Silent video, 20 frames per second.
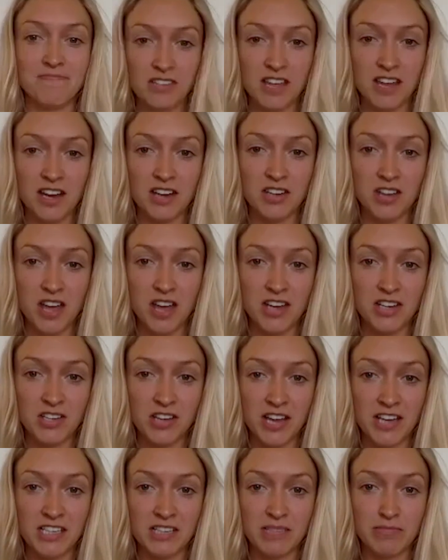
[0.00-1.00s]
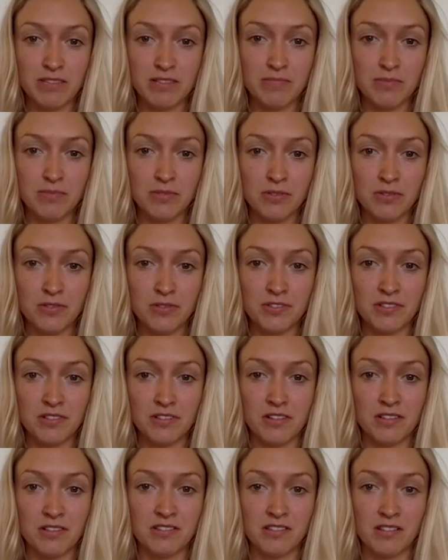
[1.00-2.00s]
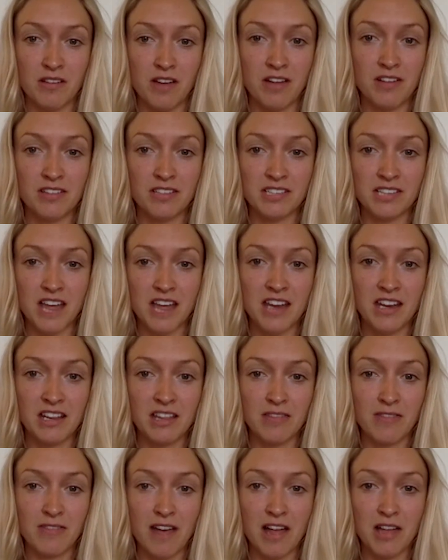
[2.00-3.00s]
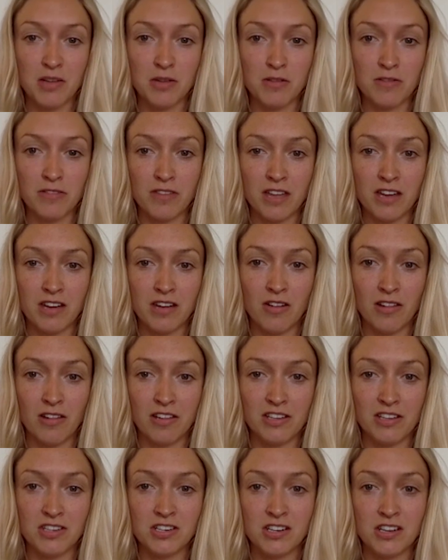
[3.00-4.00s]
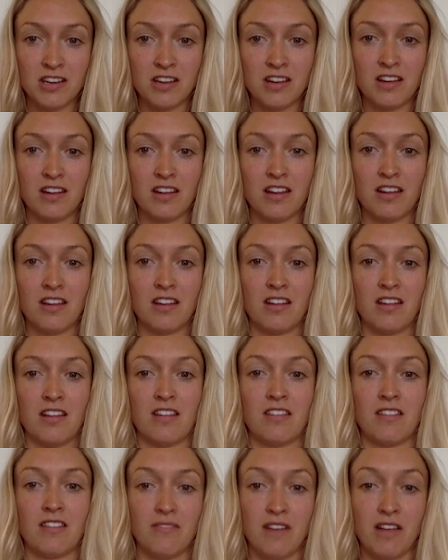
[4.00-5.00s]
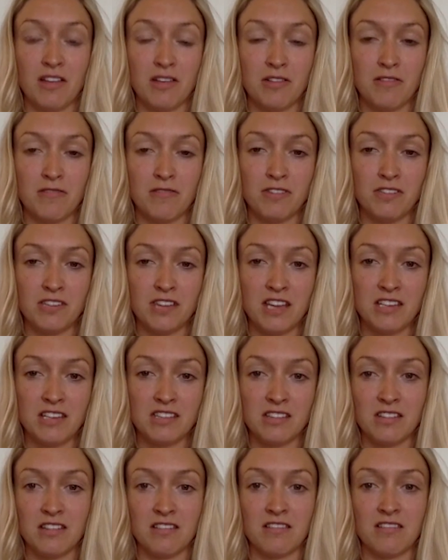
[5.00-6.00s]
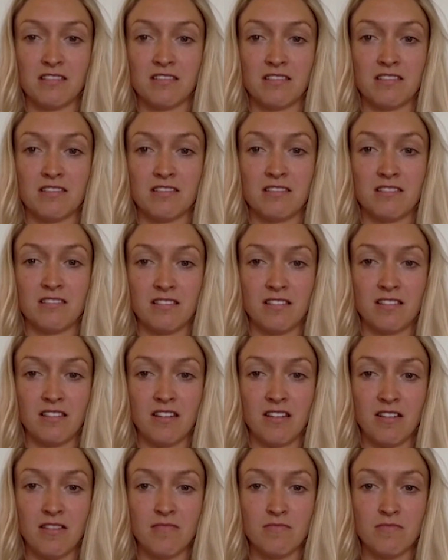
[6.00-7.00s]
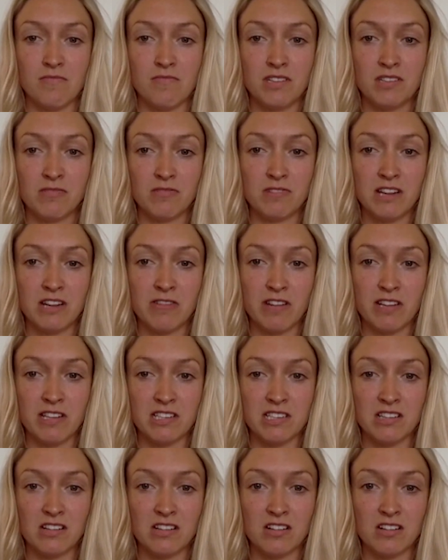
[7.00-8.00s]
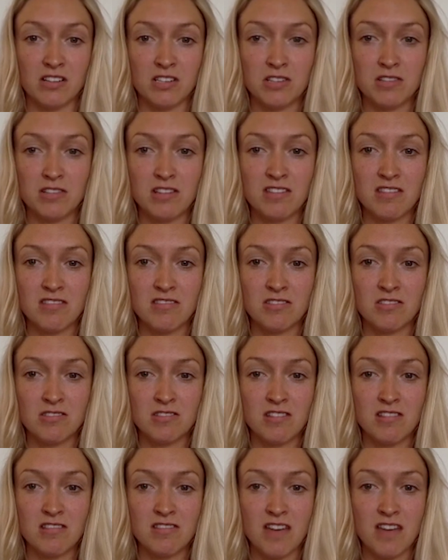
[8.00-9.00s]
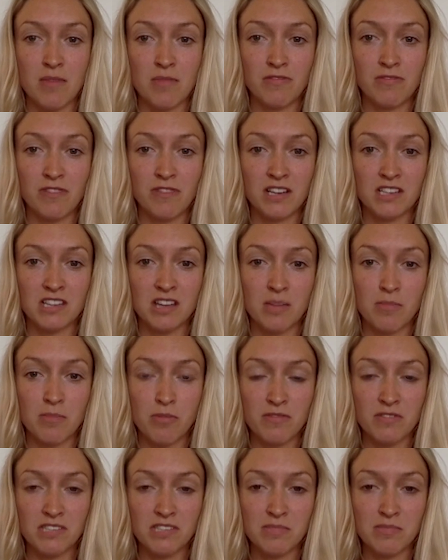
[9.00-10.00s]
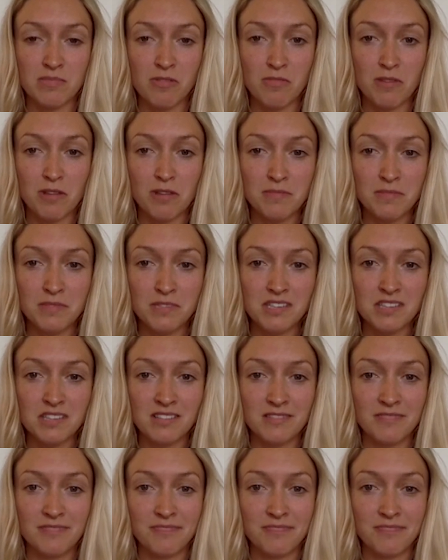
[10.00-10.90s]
you said, ed- educating people to, to understanding the value of their knowledge, the value of the data um, is a really great start. Do you think? Do you think that would fix our privacy problems?